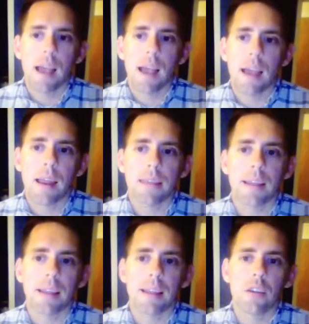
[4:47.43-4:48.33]
and I think
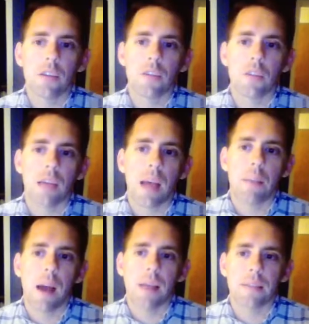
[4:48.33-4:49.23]
I can use those
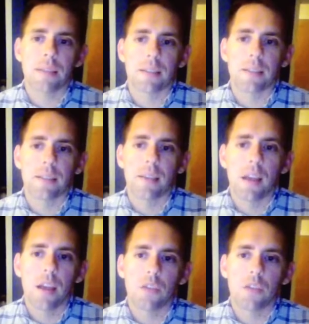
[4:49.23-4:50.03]
hypotheses